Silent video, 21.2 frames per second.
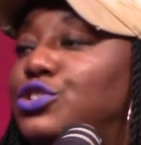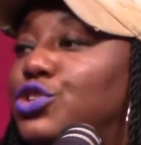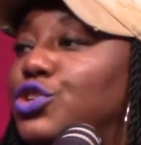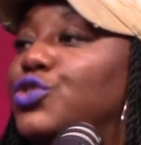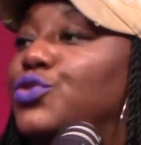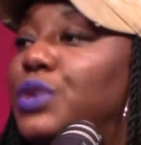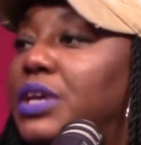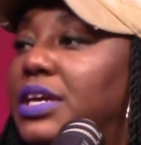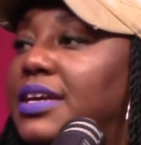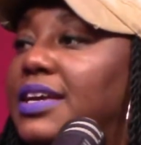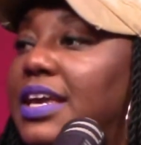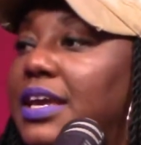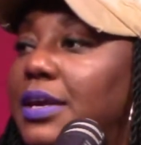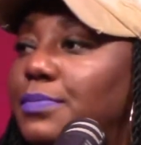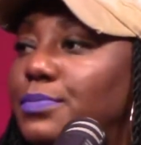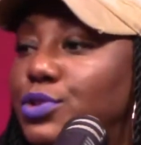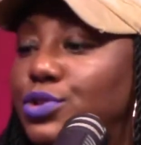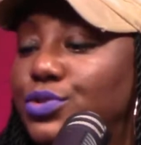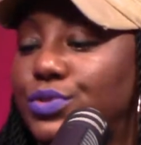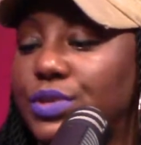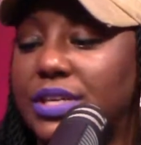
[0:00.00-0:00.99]
do it,
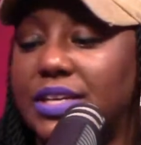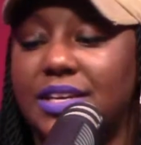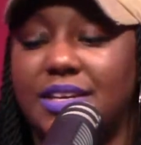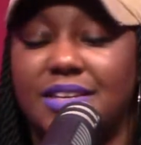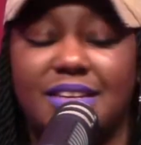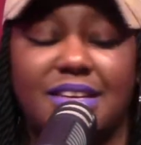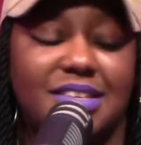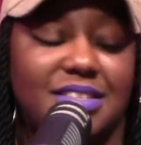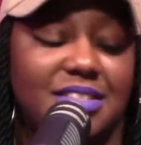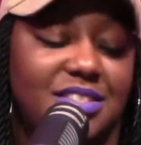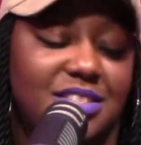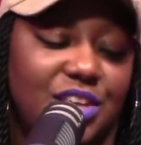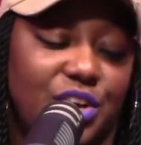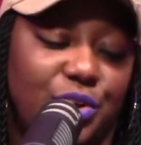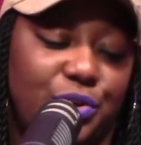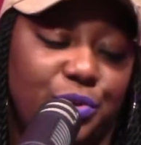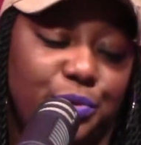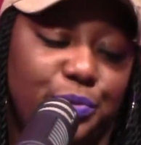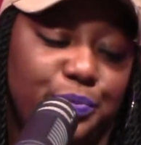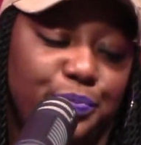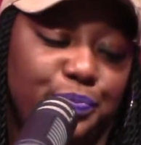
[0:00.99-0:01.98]
keep doing it. And
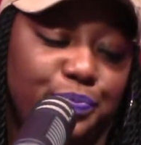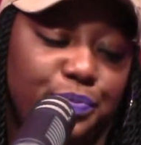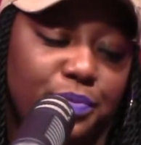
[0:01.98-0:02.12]
so